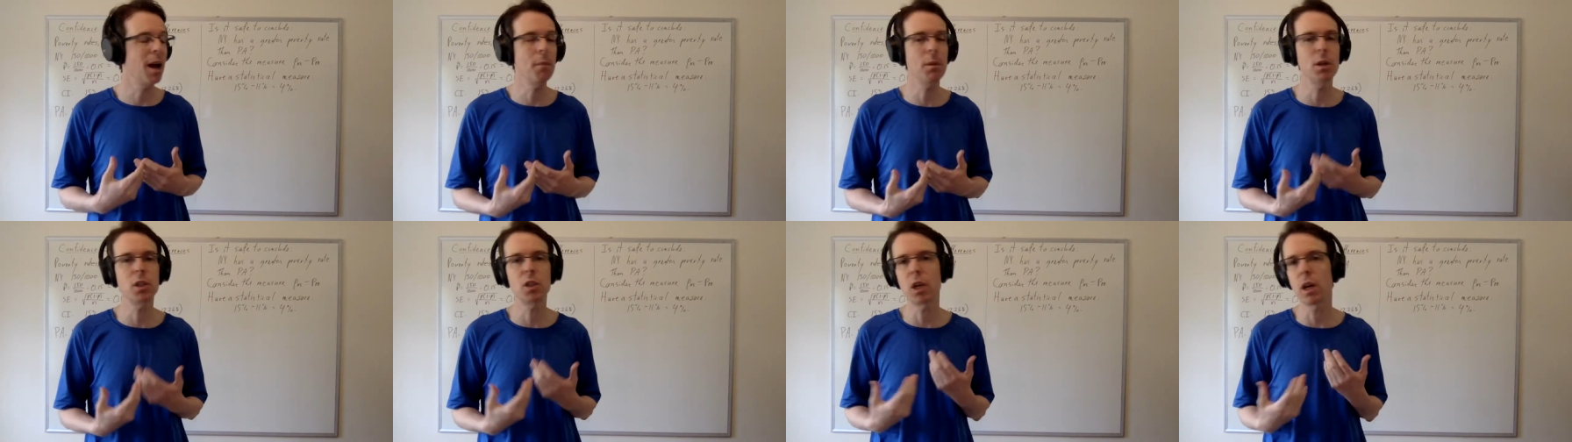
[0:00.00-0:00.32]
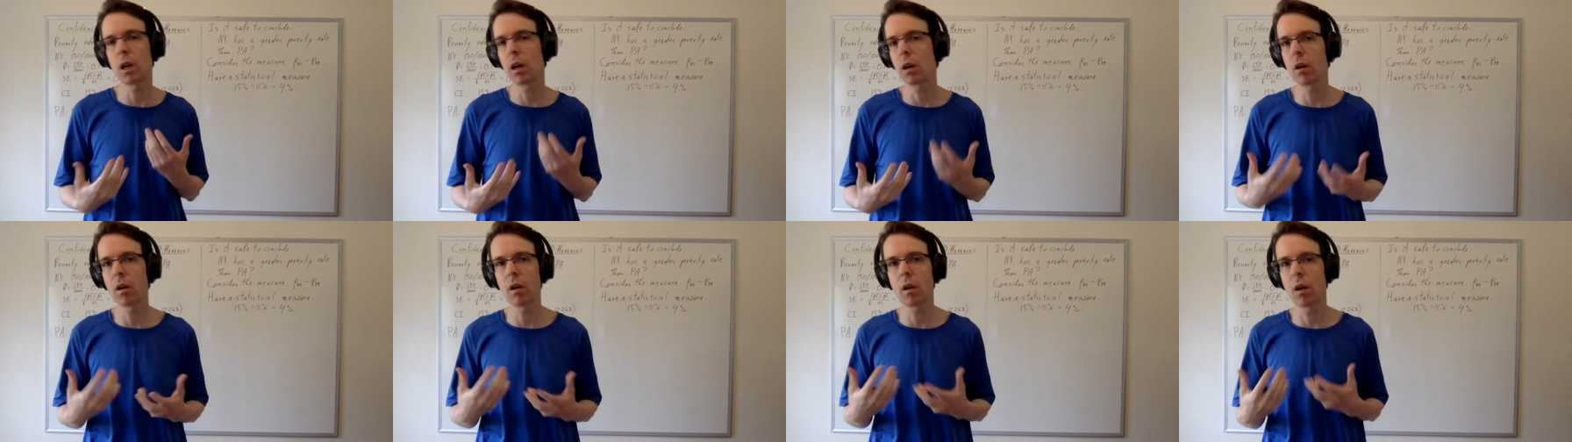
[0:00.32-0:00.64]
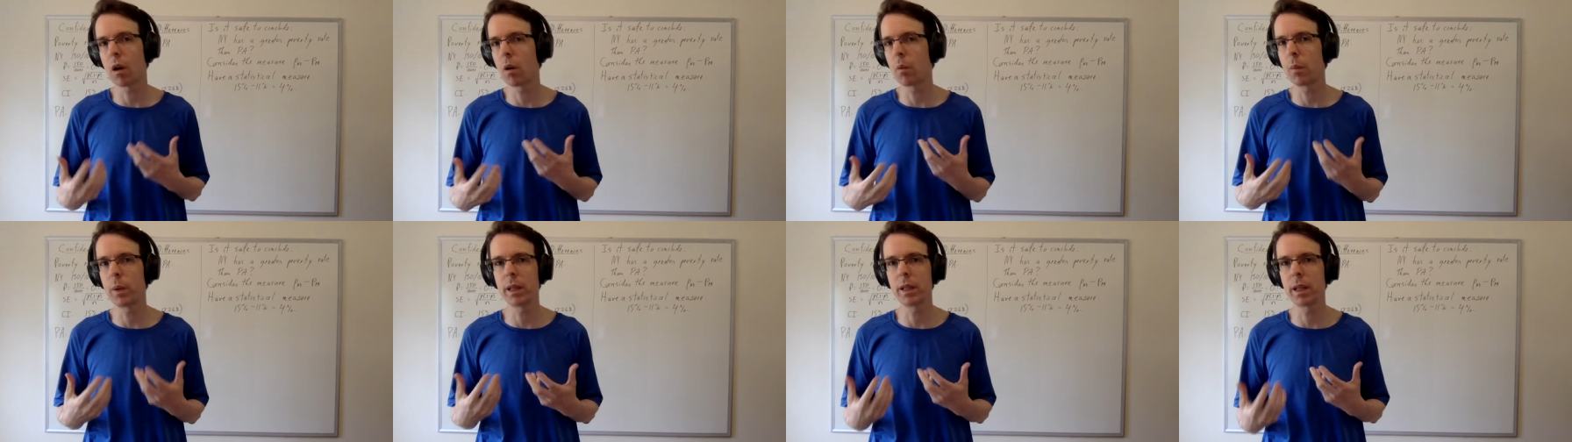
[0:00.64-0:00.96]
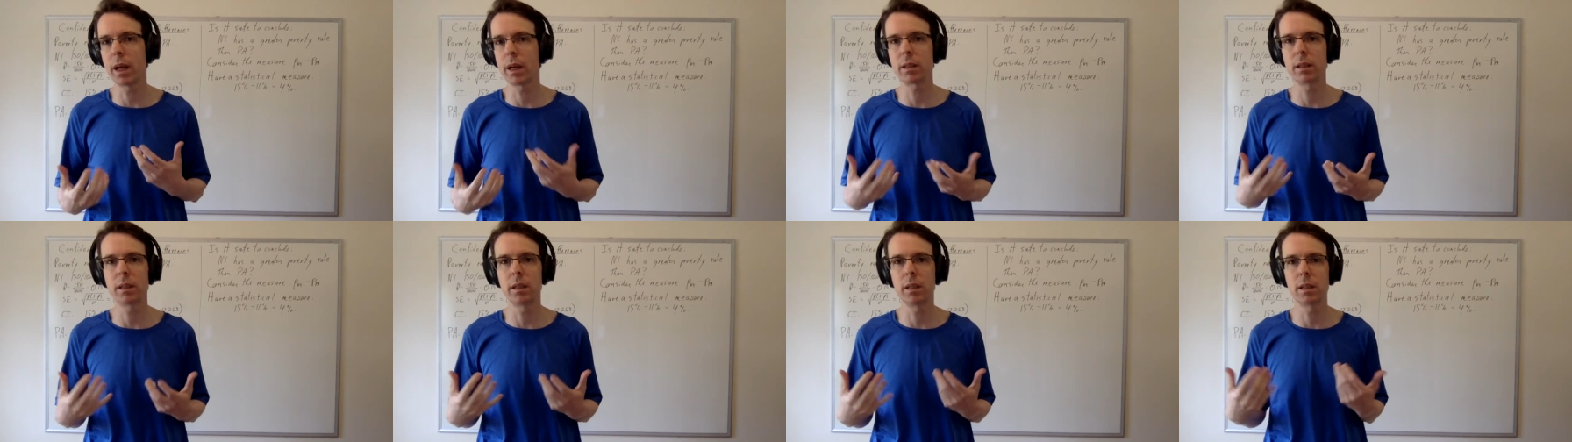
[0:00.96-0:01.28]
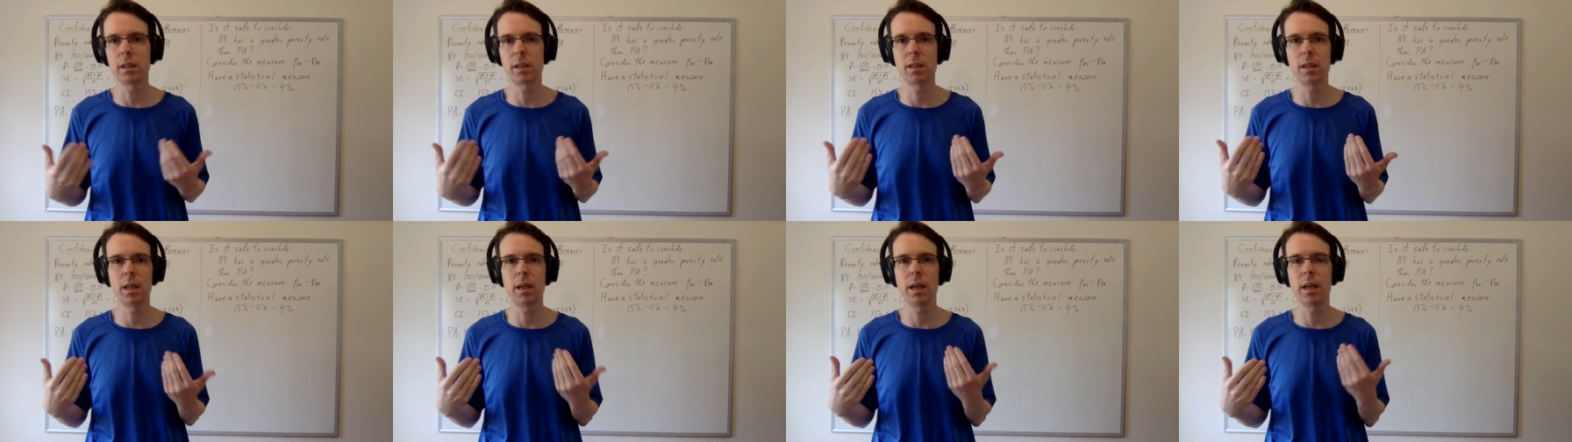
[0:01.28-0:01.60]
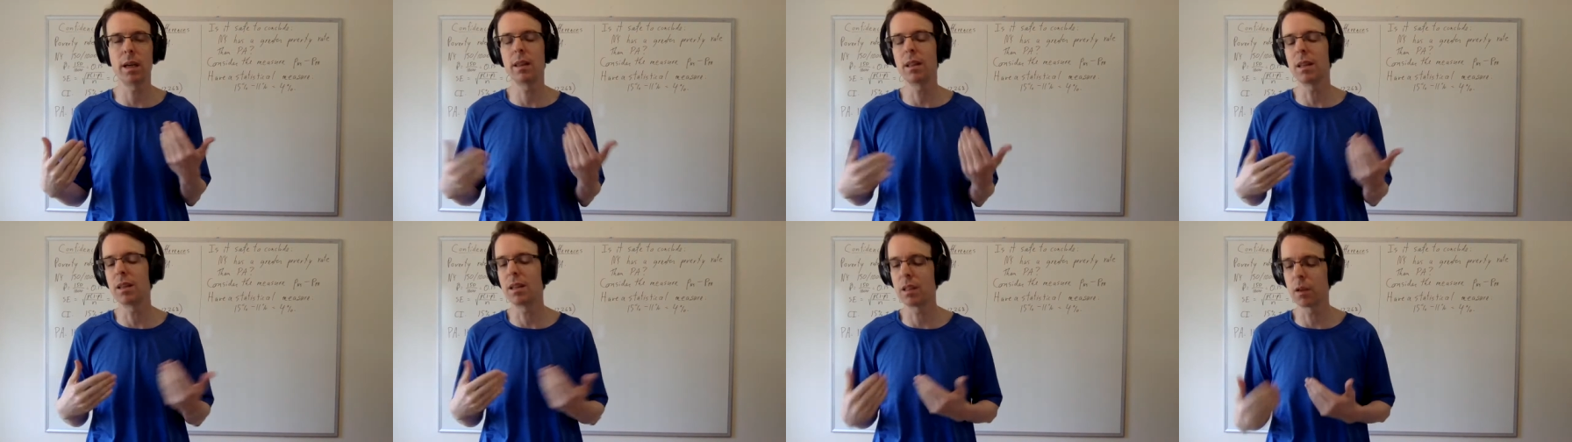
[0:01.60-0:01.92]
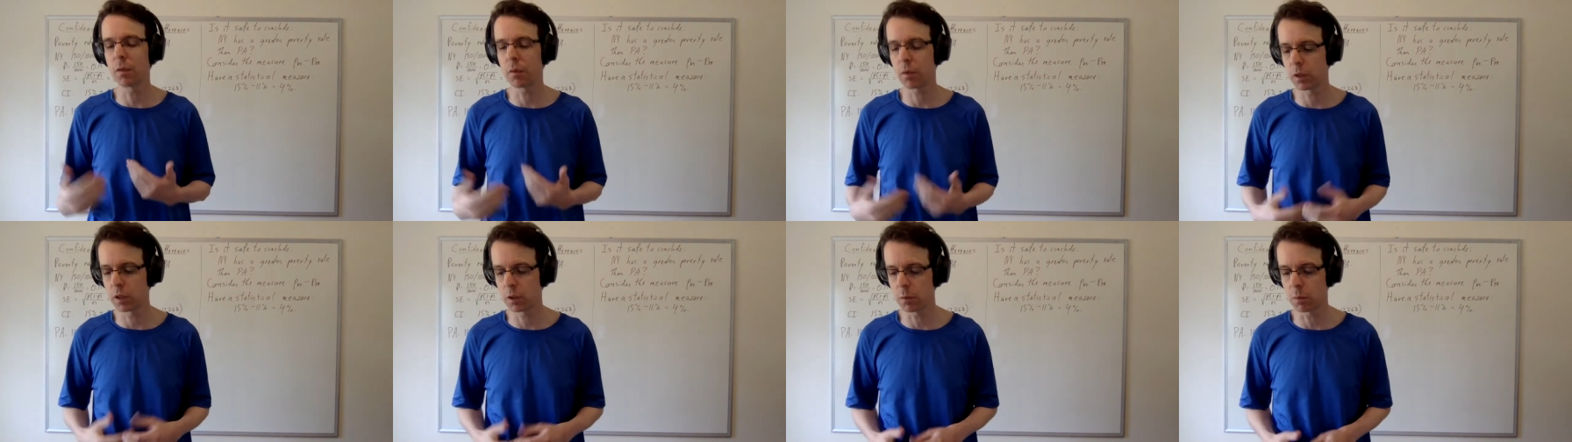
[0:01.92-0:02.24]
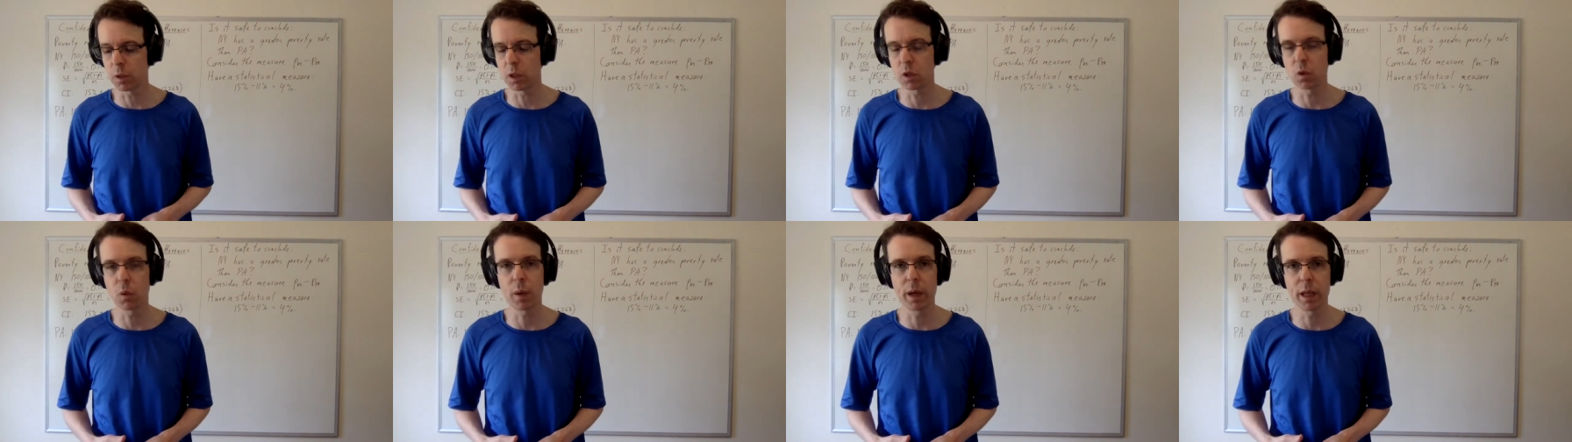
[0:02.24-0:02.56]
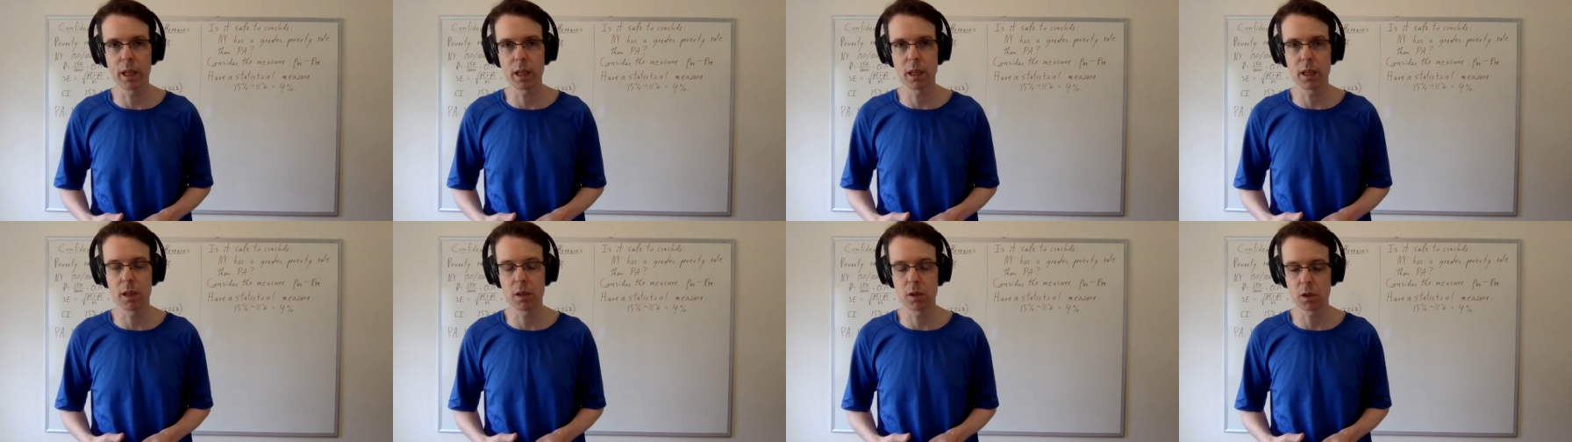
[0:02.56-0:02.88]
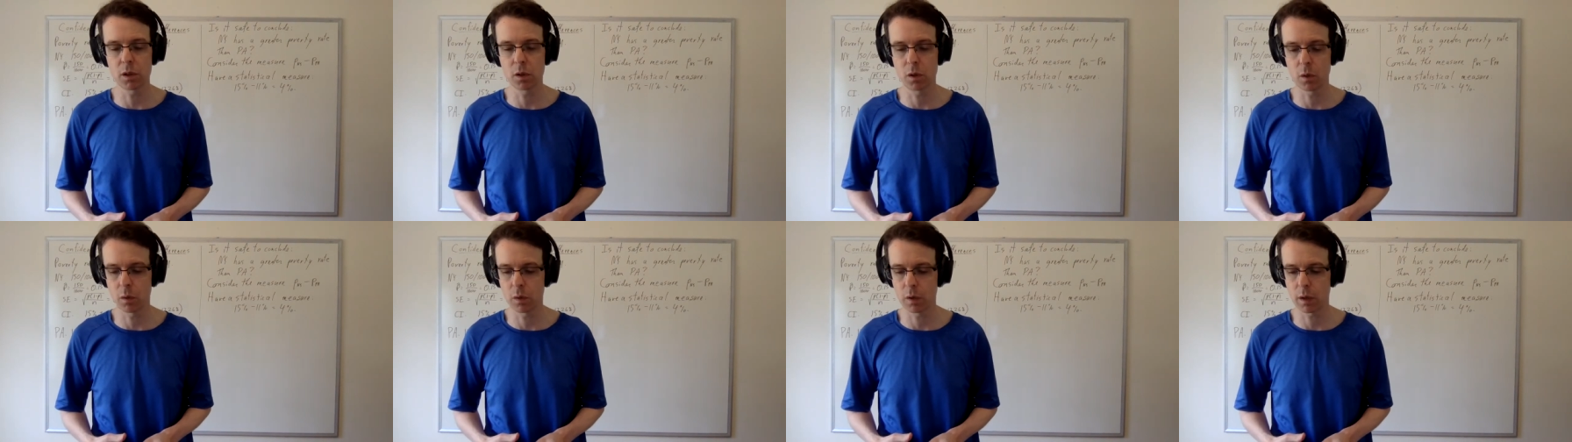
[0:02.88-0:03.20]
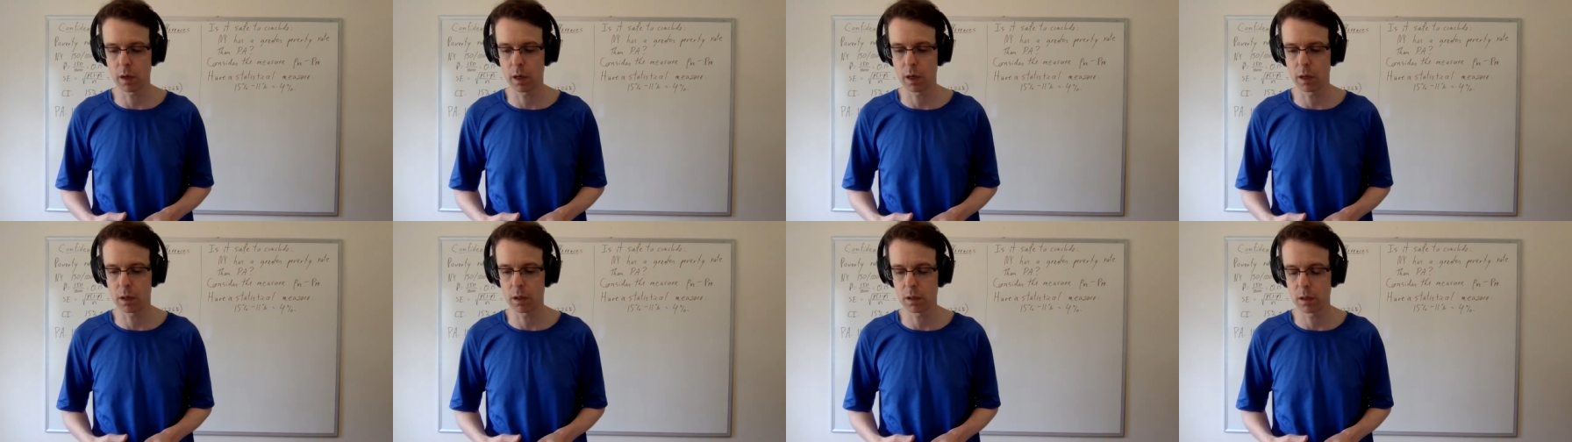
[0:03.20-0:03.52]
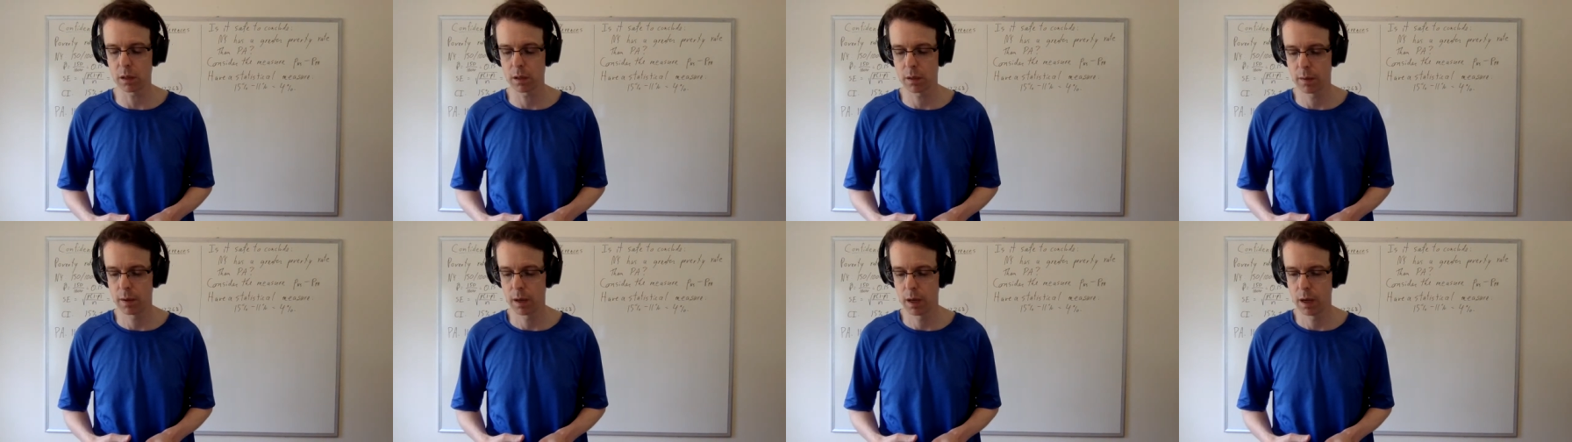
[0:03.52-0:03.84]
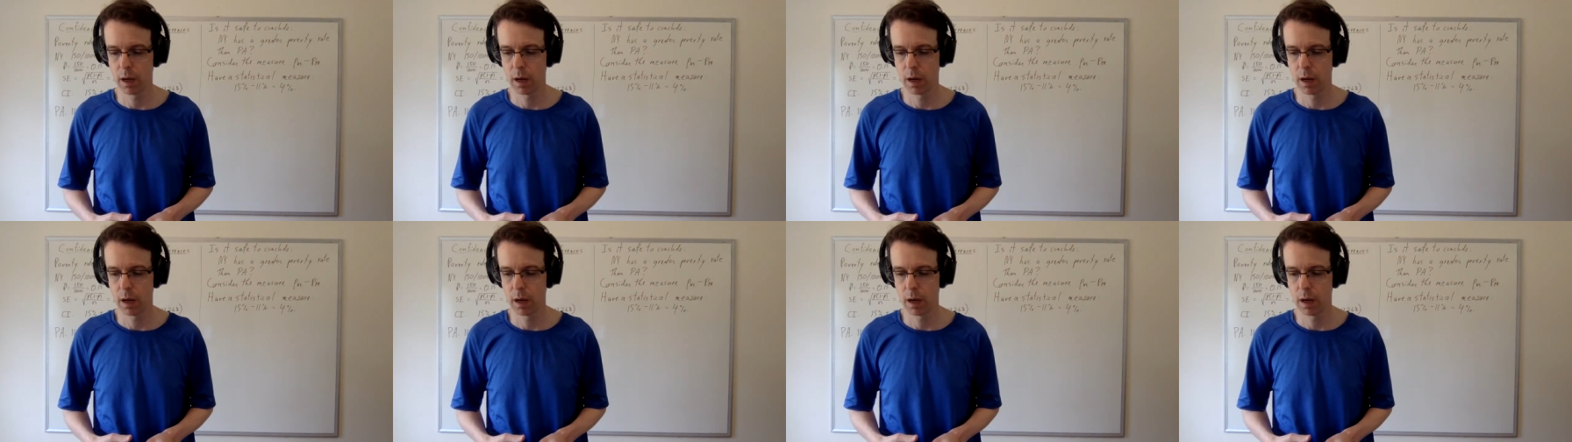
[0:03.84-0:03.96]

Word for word: how much error are we likely to see in the difference between these two things.